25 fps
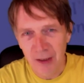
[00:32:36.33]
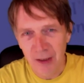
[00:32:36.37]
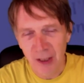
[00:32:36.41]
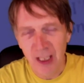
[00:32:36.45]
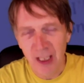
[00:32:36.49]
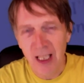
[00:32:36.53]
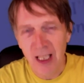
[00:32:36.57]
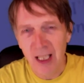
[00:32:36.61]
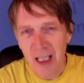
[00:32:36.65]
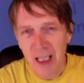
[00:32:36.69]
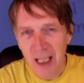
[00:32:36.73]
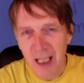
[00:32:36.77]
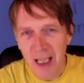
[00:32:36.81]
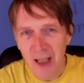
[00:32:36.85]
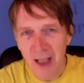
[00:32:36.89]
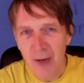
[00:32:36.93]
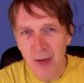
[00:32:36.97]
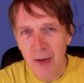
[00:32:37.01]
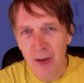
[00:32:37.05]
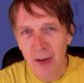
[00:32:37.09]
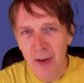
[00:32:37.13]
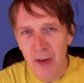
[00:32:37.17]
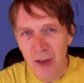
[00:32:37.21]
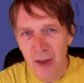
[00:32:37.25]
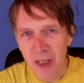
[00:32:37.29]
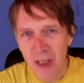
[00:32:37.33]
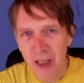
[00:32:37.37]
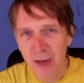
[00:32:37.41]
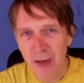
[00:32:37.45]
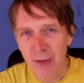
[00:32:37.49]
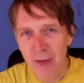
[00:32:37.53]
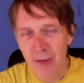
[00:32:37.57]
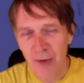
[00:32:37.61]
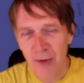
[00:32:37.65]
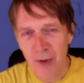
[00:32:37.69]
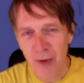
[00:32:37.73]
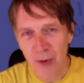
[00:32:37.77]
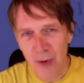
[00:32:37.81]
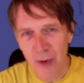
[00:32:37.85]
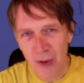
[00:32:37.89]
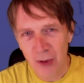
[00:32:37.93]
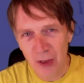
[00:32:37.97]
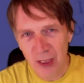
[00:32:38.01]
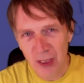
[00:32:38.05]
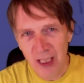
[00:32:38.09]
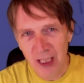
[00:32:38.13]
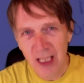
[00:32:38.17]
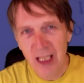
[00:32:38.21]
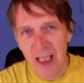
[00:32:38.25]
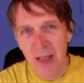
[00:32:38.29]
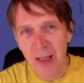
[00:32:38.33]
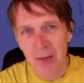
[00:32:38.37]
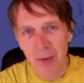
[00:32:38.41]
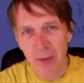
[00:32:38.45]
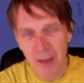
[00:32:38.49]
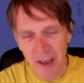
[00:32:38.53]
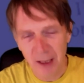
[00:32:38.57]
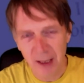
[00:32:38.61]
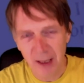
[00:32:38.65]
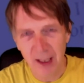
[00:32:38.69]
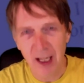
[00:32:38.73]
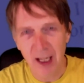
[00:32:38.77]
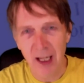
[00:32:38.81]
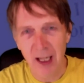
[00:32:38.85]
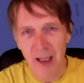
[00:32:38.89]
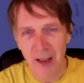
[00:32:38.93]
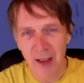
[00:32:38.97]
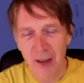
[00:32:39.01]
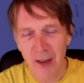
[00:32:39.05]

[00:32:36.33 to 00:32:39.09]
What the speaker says: Allow yourself to stay with that.